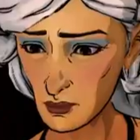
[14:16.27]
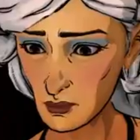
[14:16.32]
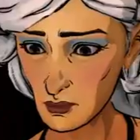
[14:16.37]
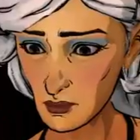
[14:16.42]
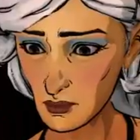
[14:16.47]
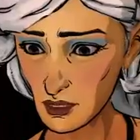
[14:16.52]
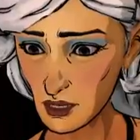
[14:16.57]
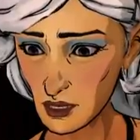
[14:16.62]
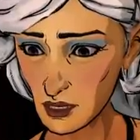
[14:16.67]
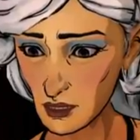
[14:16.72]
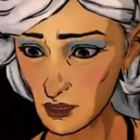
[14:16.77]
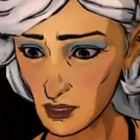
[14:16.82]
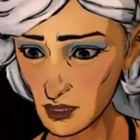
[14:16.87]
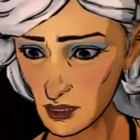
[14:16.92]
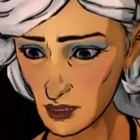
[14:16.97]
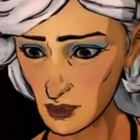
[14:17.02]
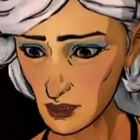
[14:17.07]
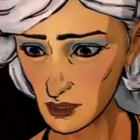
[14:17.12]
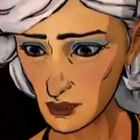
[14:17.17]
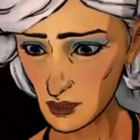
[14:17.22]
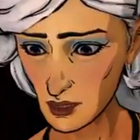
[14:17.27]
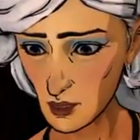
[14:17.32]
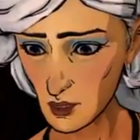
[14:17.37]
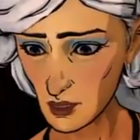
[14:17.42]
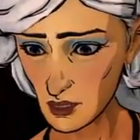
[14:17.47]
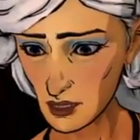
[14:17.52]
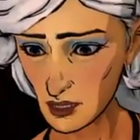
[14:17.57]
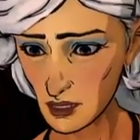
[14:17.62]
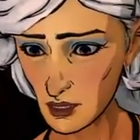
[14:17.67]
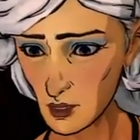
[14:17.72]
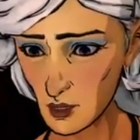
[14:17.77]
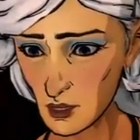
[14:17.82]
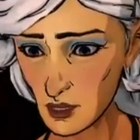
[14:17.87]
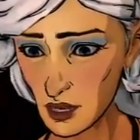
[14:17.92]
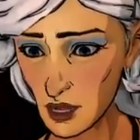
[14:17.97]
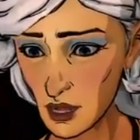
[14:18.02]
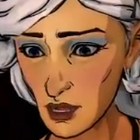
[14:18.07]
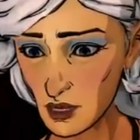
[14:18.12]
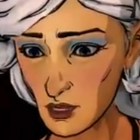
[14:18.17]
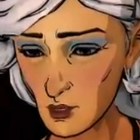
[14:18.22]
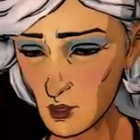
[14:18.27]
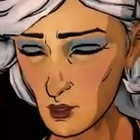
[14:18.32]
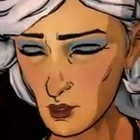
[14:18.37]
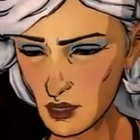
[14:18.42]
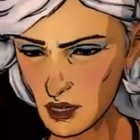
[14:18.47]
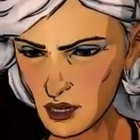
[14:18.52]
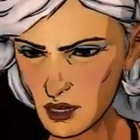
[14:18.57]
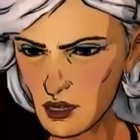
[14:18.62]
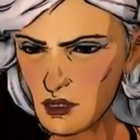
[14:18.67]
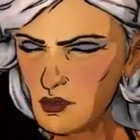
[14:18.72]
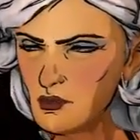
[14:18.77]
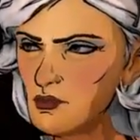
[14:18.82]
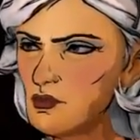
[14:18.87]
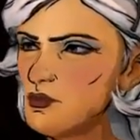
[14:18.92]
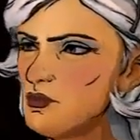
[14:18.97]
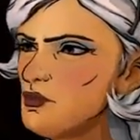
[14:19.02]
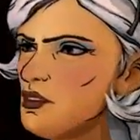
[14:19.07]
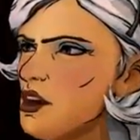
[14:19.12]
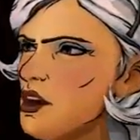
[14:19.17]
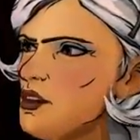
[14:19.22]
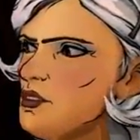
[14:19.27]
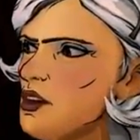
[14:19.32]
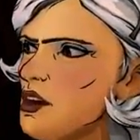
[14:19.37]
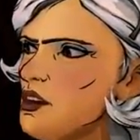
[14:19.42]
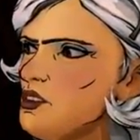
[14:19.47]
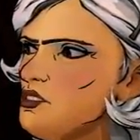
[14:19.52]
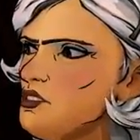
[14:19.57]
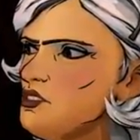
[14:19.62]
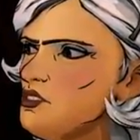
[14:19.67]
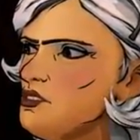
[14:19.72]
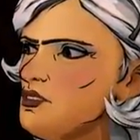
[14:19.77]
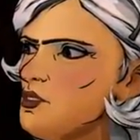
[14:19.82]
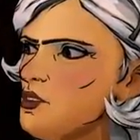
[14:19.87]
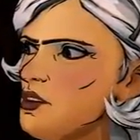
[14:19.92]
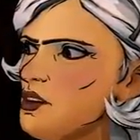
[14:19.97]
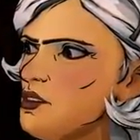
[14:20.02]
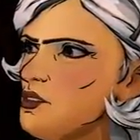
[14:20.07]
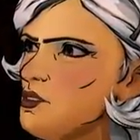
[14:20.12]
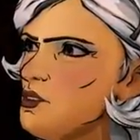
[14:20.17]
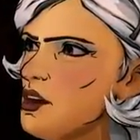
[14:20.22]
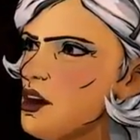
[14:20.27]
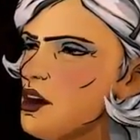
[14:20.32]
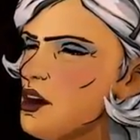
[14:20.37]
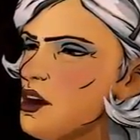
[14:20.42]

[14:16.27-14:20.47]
Eventually, the only people she owed were everyone in this game. Everyone's you know, become a hooker.